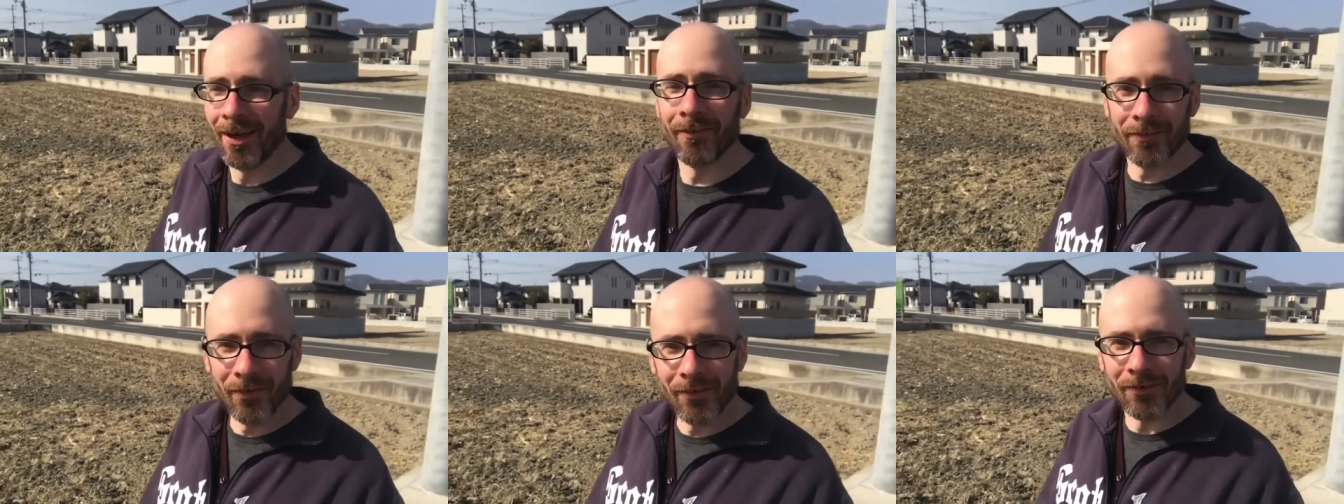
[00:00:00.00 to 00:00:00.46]

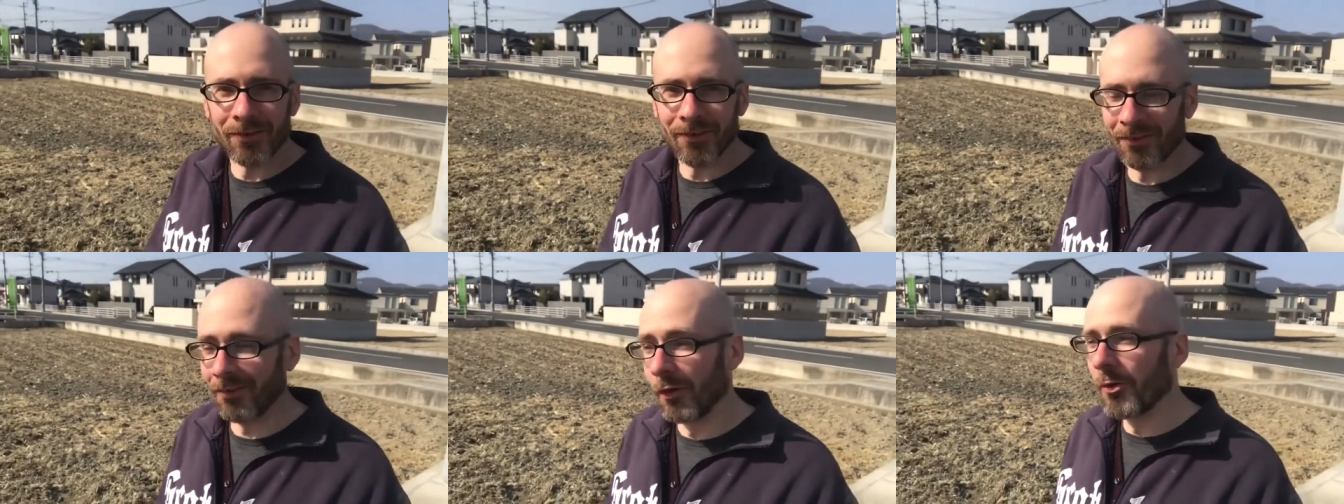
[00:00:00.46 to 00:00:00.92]
Of
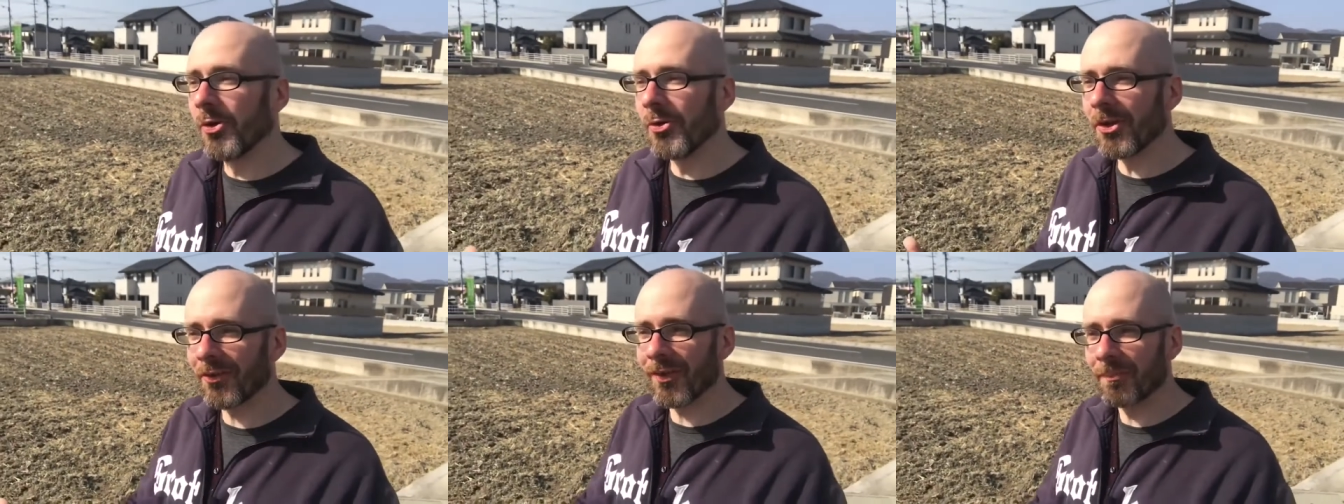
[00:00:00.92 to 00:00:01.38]
course, so
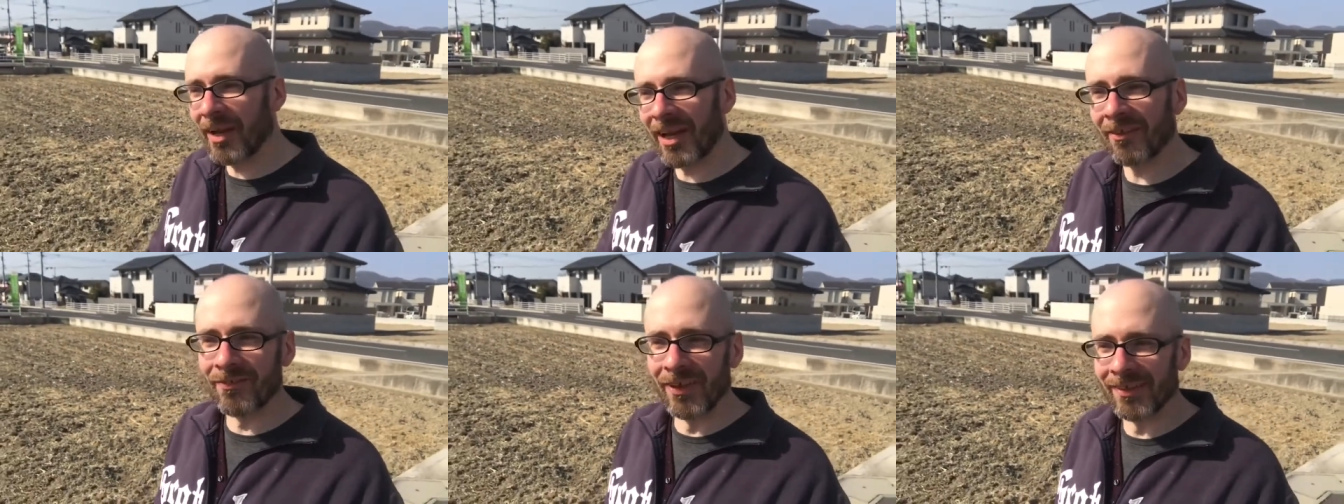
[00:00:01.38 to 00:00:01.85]
who does it
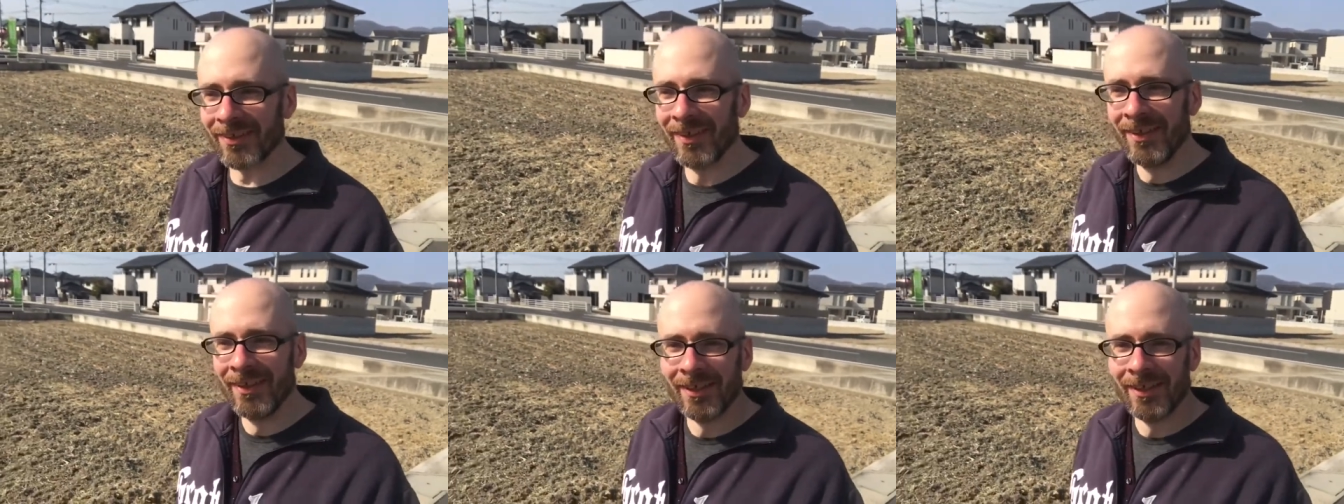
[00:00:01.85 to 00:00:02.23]
benefit